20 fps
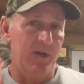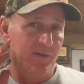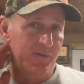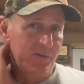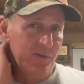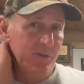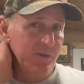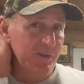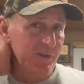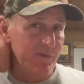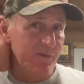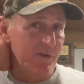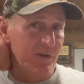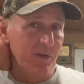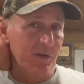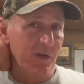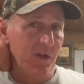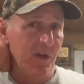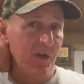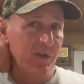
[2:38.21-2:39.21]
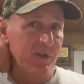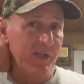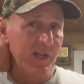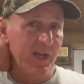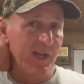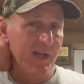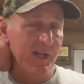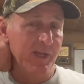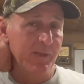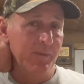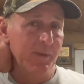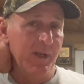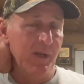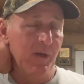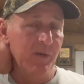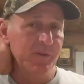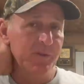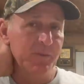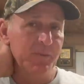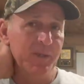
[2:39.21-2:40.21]
I've used it for a long time. They
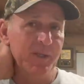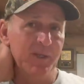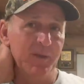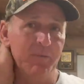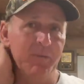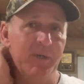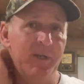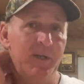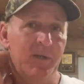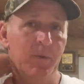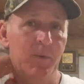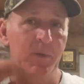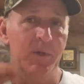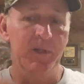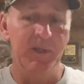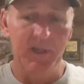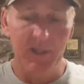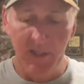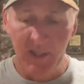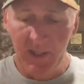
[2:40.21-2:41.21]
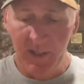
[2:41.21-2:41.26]
also make a bigger one.